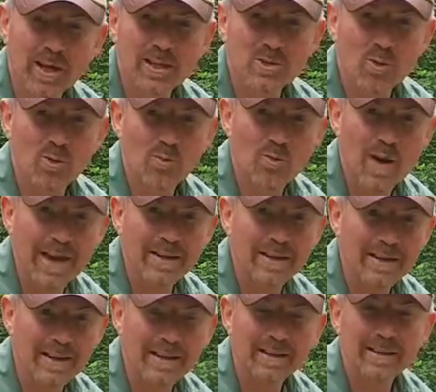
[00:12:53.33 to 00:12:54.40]
is
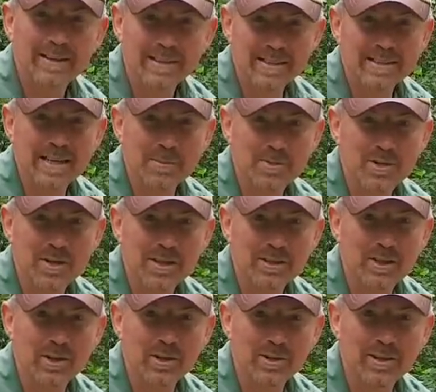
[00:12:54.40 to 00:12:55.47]
already exceptionally
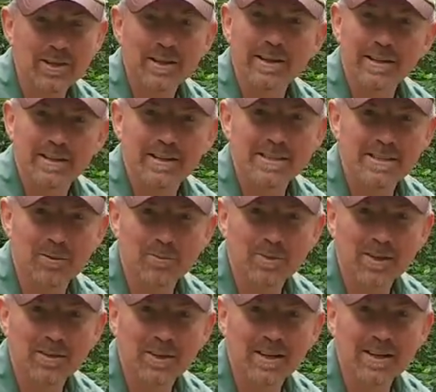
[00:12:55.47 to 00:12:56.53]
good to
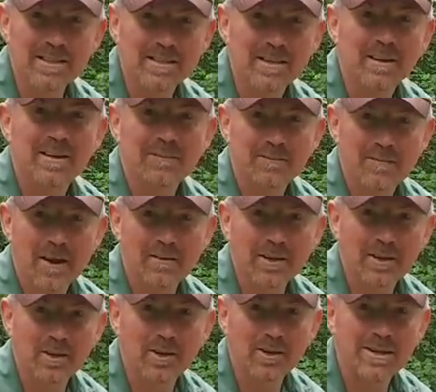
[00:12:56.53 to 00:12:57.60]
something that is very
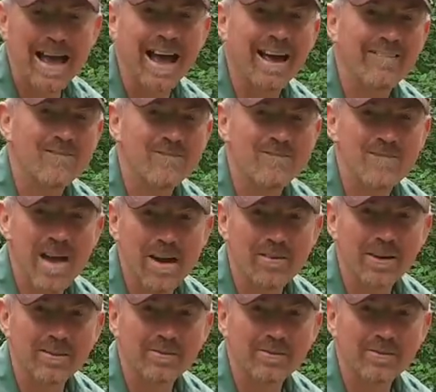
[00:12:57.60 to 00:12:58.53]
good and very